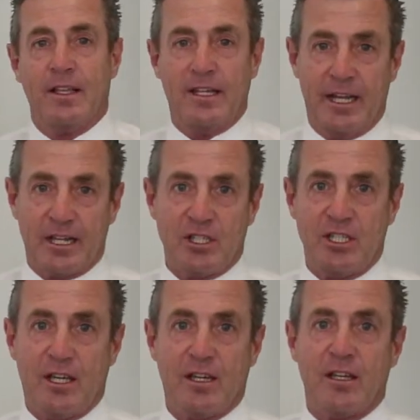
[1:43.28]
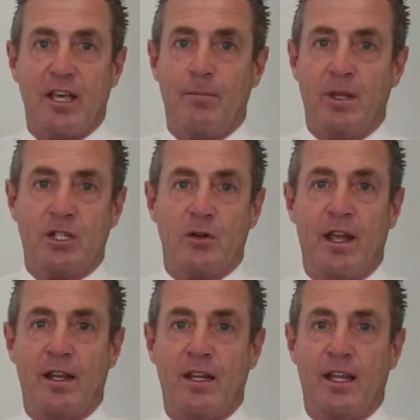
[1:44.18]
next year can be
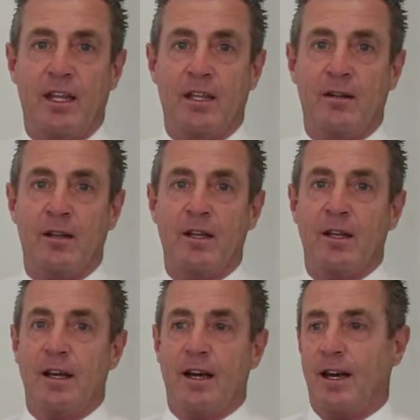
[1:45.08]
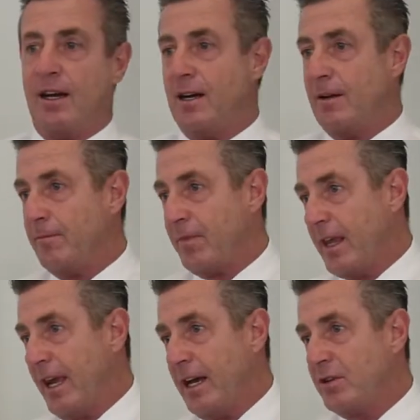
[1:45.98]
trained in
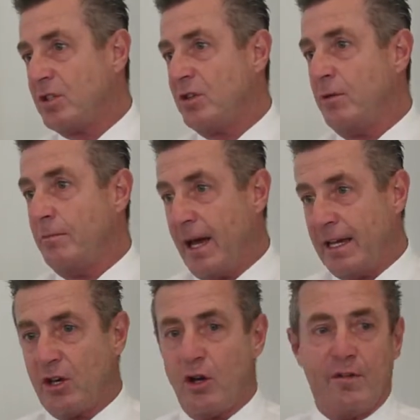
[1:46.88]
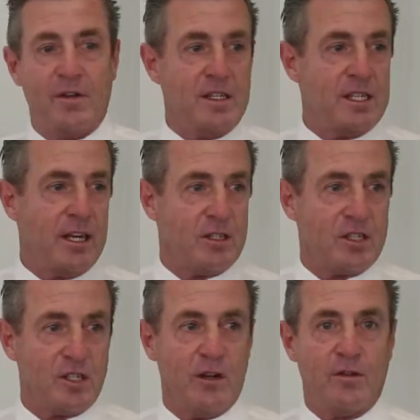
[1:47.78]
how to make coffees, how to
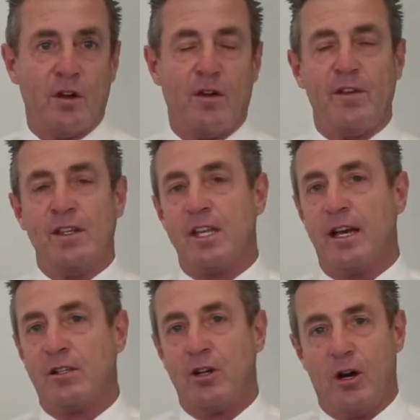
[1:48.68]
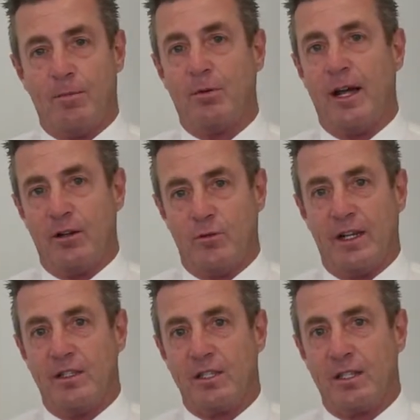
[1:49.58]
serve coffees, how to operate a
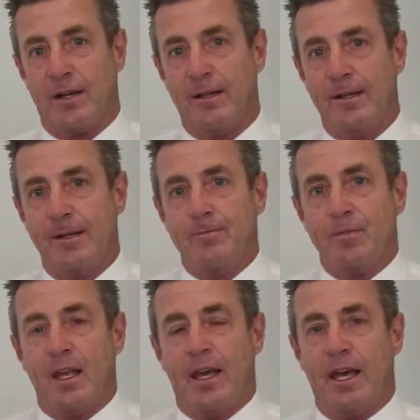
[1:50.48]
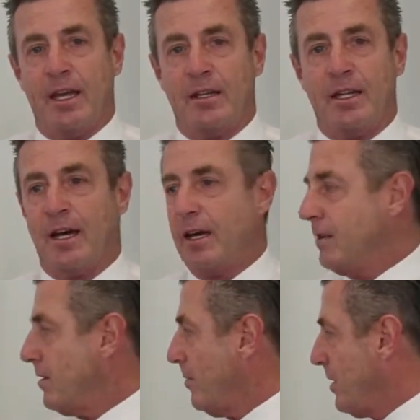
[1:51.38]
register. And
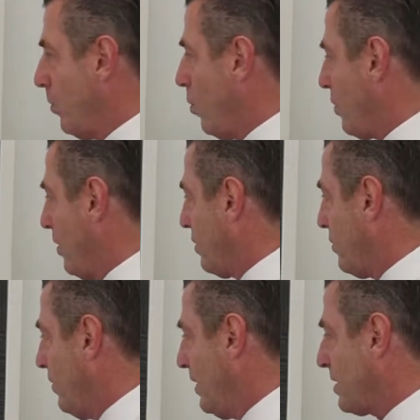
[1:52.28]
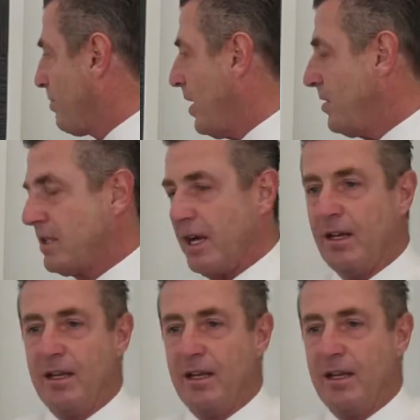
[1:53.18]
I'm going to walk you through this poster,